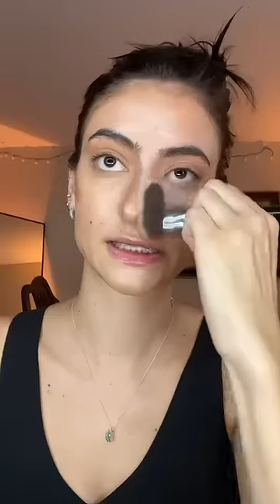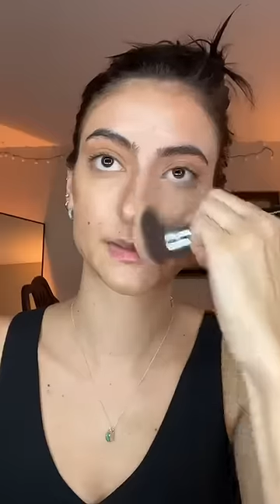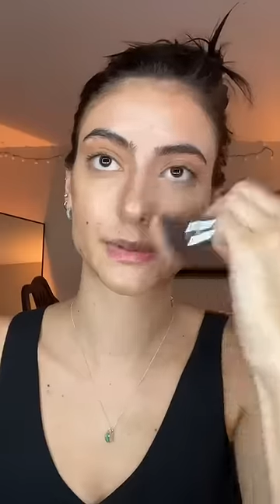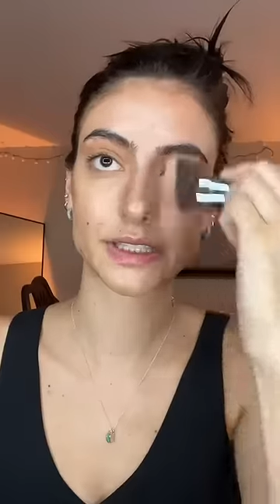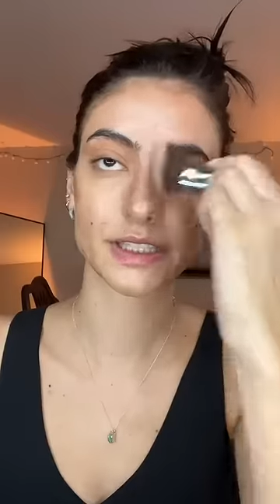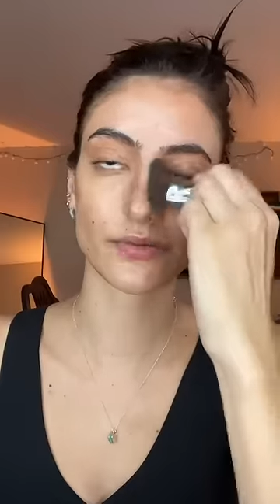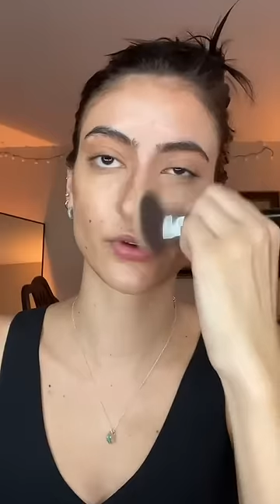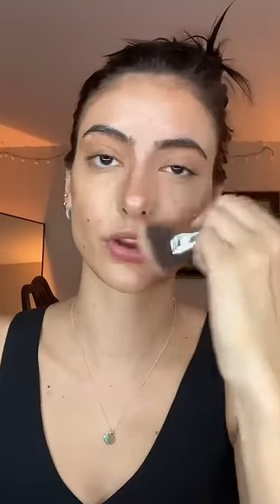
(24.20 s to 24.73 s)

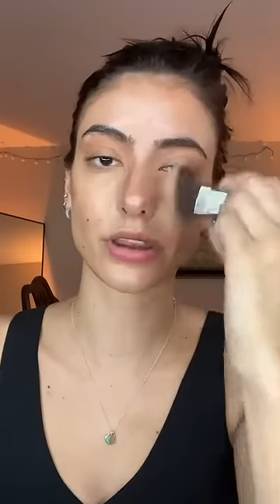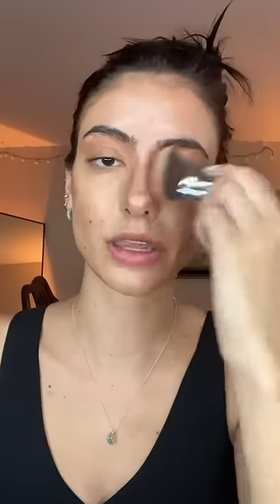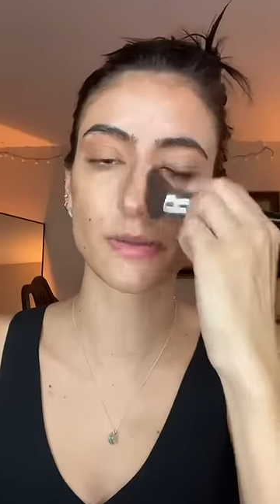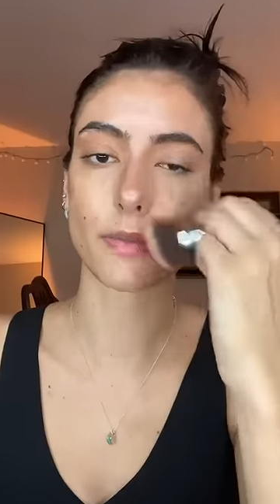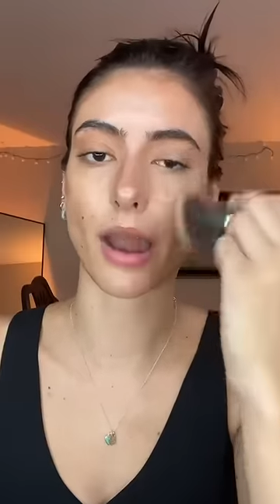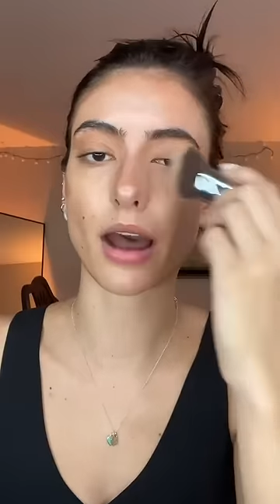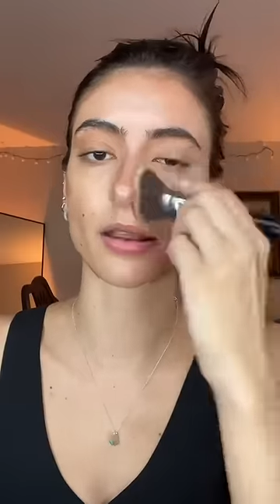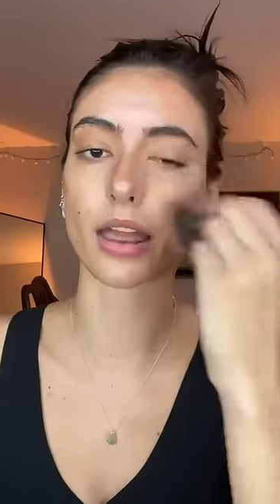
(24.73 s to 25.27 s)
specifically
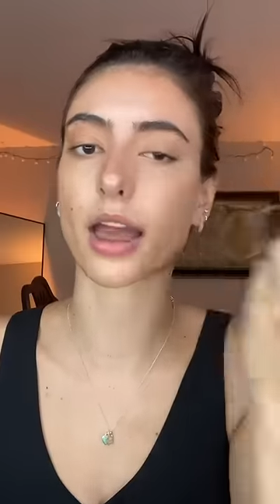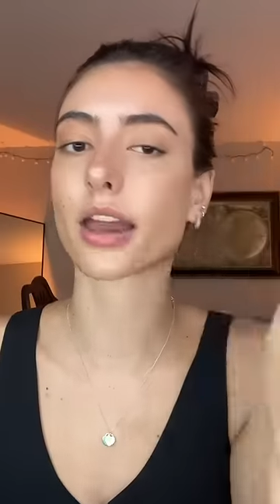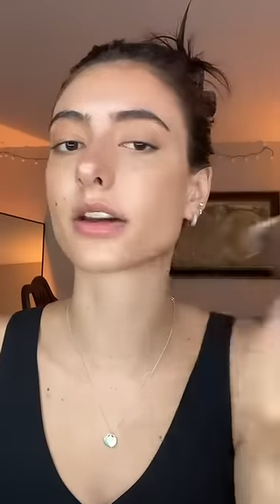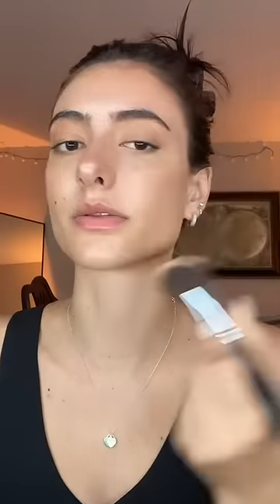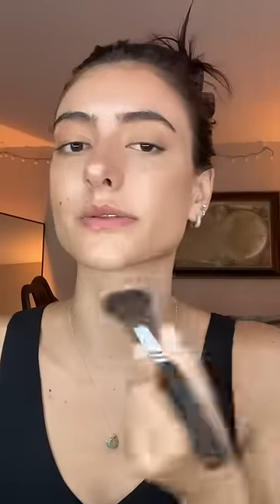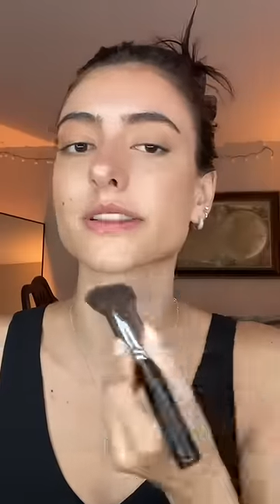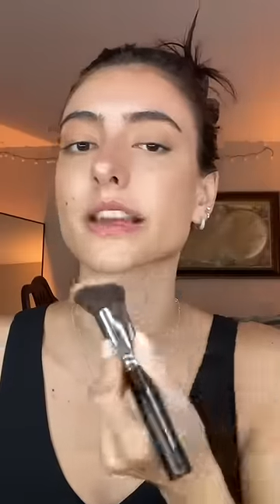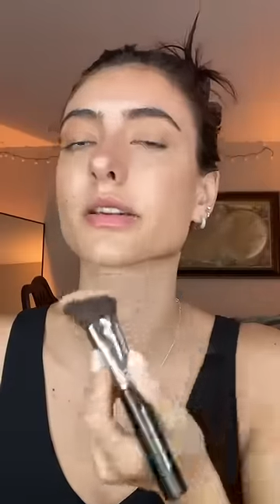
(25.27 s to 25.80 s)
ballet.
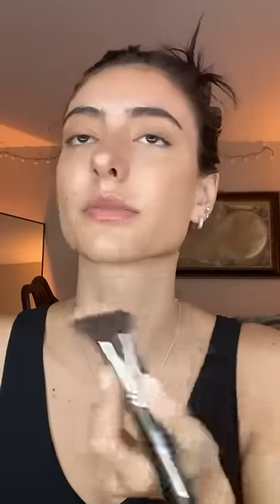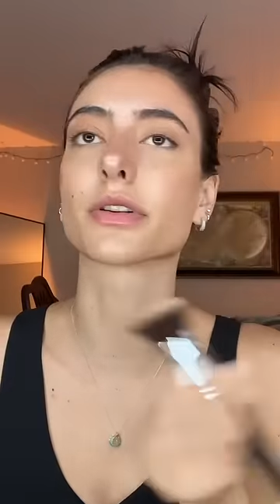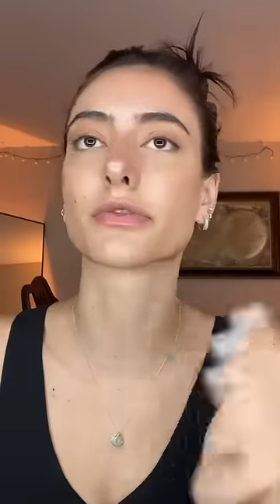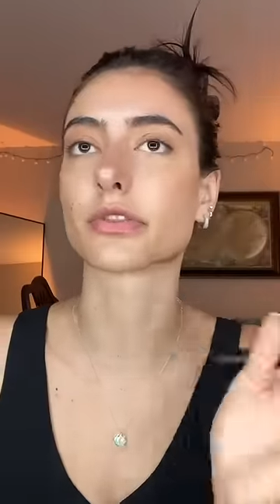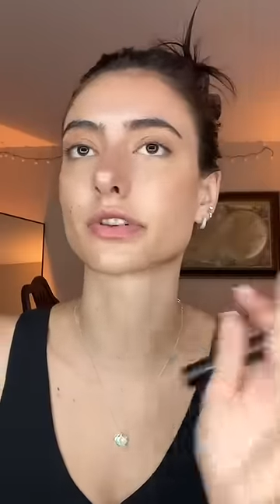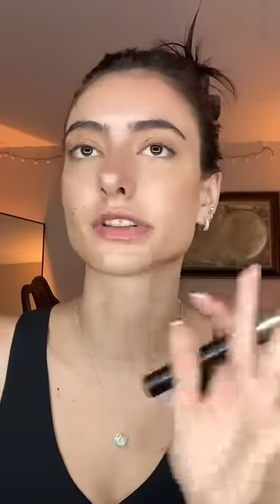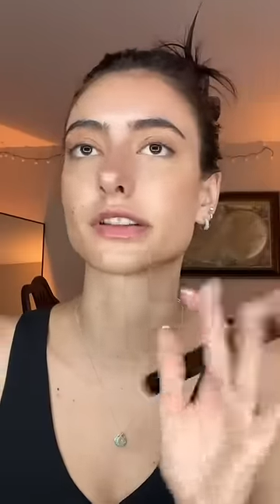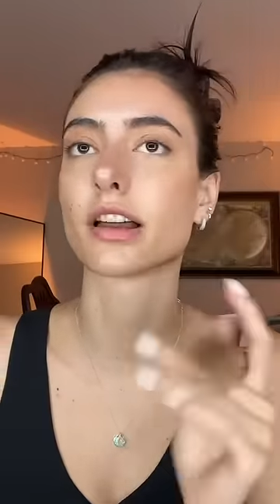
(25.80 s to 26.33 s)
It was like my
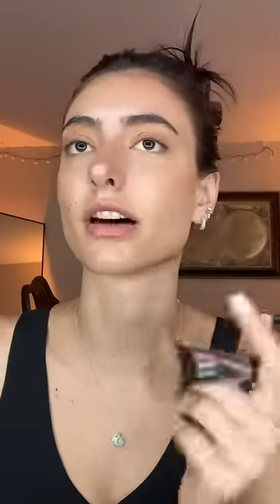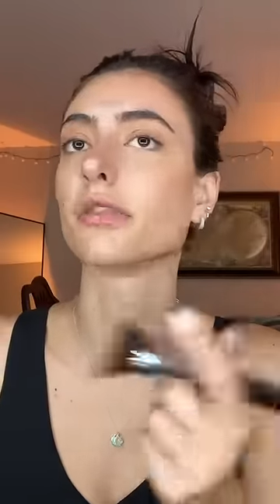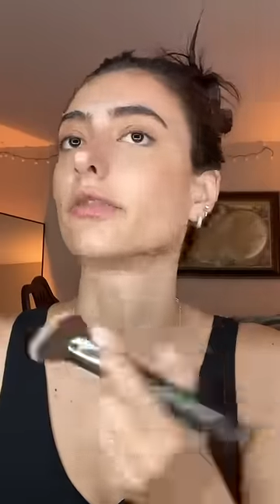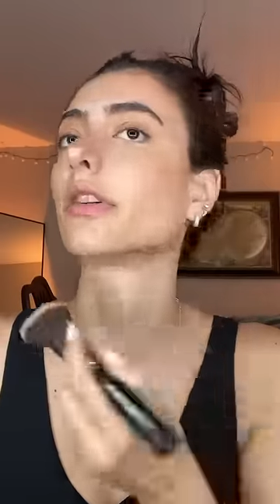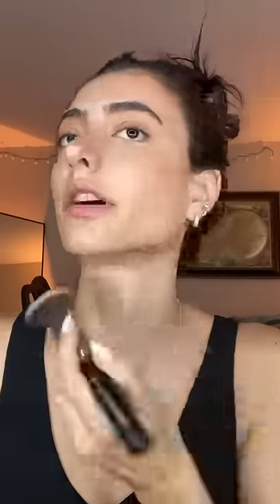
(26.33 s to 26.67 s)
first love.